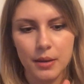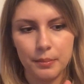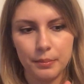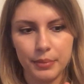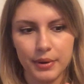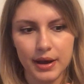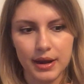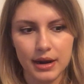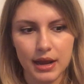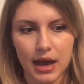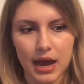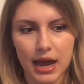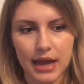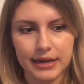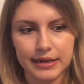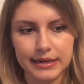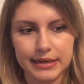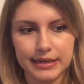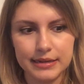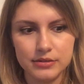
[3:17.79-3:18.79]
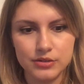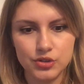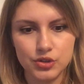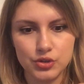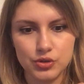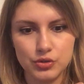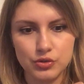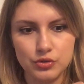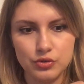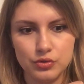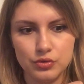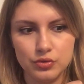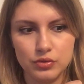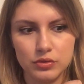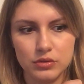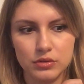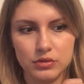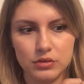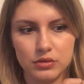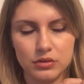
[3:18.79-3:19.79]
but I need
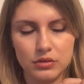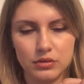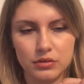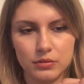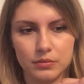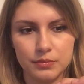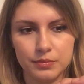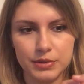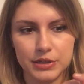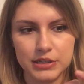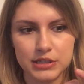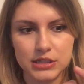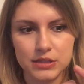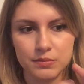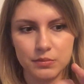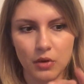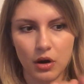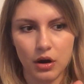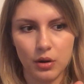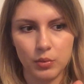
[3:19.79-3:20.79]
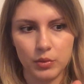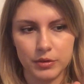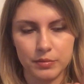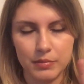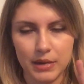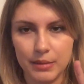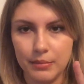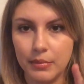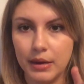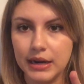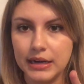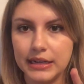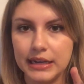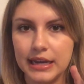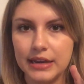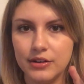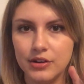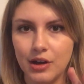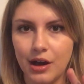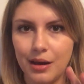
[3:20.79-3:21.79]
to be smart with my
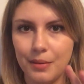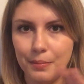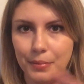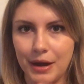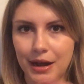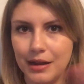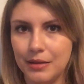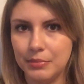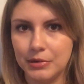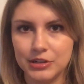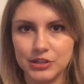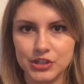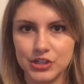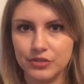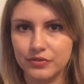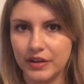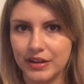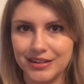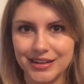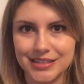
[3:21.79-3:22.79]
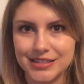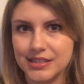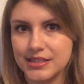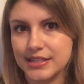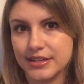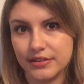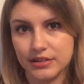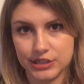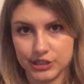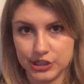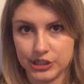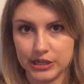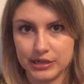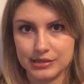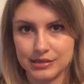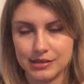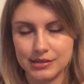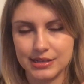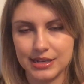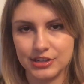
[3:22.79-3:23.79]
money and not buy a bunch of unnecessary shit,
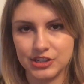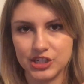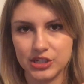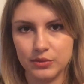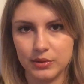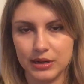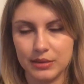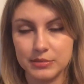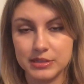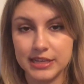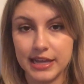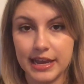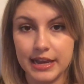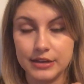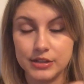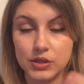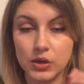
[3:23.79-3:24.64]
is essentially what I'm saying.